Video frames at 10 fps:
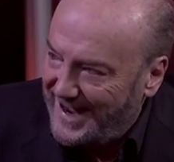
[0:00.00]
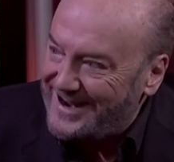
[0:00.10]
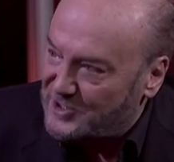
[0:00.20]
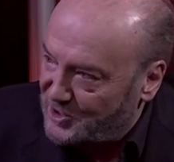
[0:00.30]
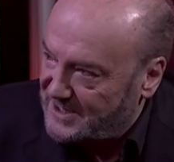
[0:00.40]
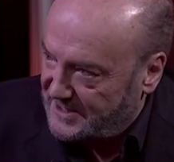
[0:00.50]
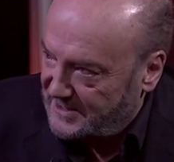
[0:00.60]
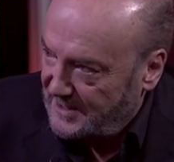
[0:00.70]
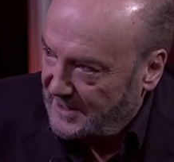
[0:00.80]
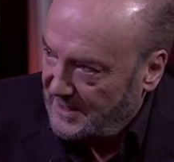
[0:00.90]
Actress
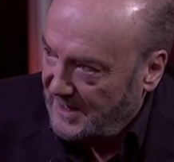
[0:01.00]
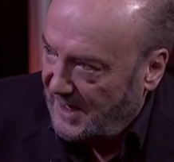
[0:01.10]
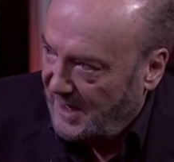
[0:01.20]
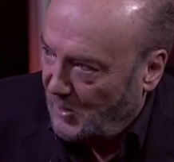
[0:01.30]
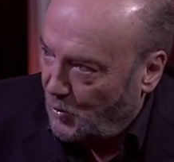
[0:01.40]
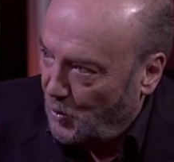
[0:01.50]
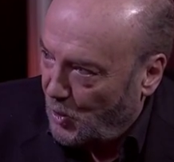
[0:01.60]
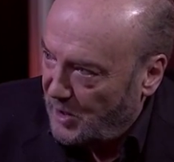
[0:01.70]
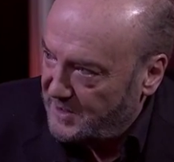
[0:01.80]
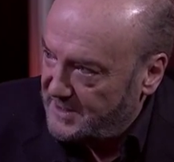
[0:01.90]

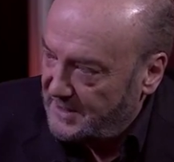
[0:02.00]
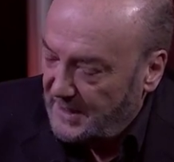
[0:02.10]
award